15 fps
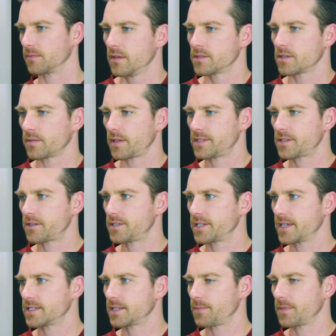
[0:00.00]
So let's start to
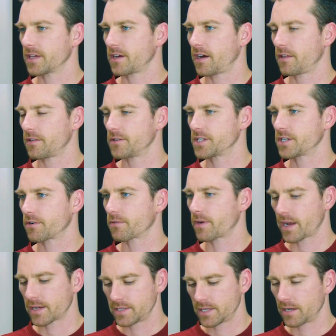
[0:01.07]
get some of the colors
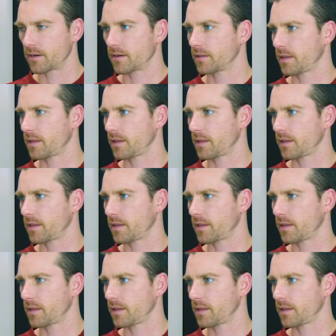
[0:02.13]
correct here.